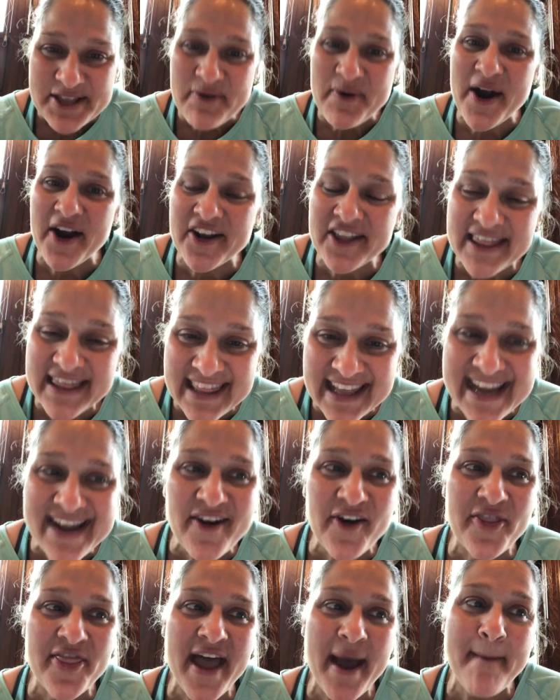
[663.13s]
the word the
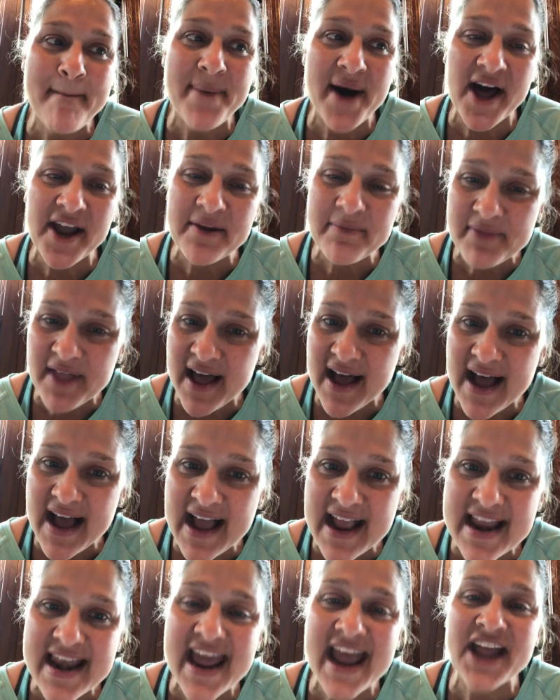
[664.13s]
on that bottom
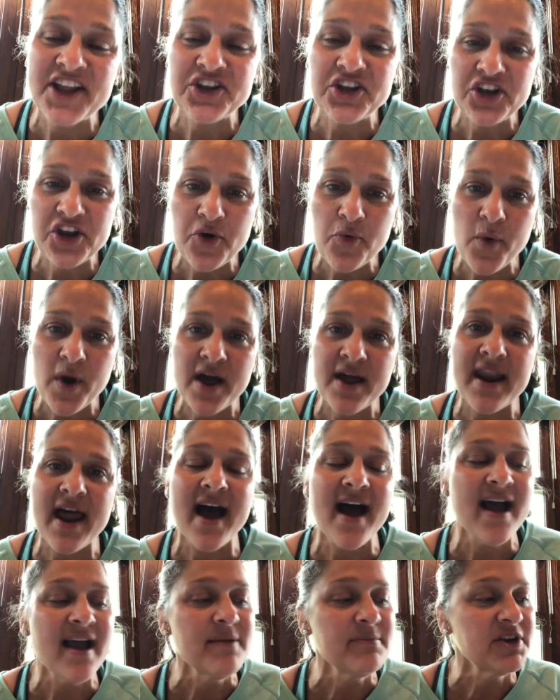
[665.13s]
line. And you know what?
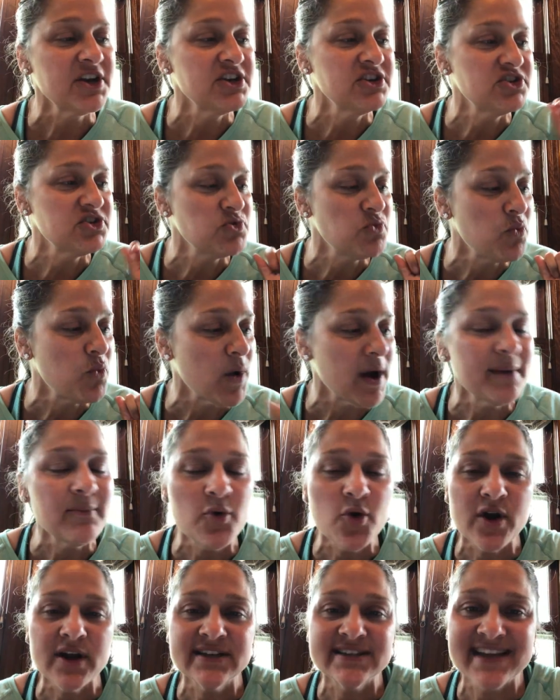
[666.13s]
I'm going to do one
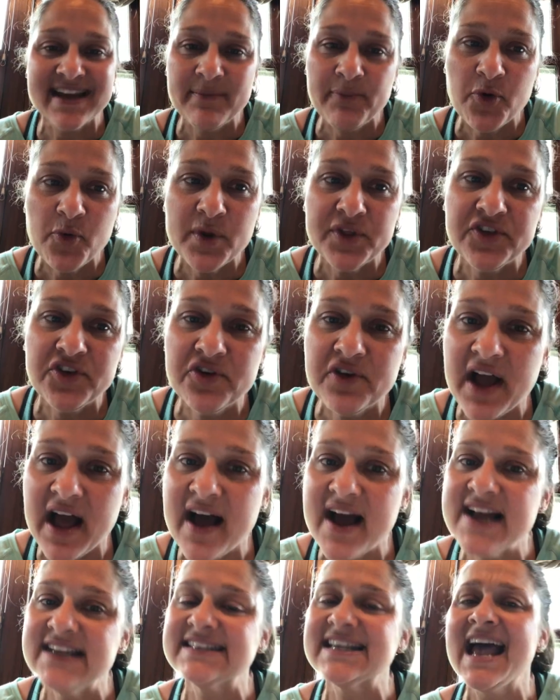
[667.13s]
more example with you
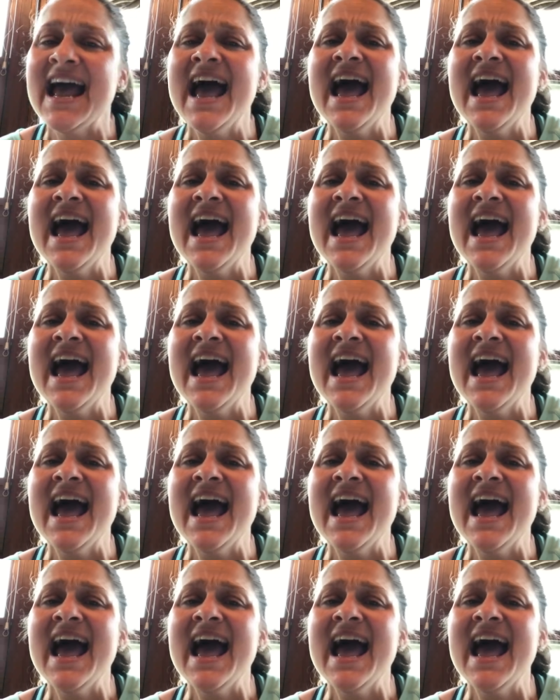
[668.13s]
guys.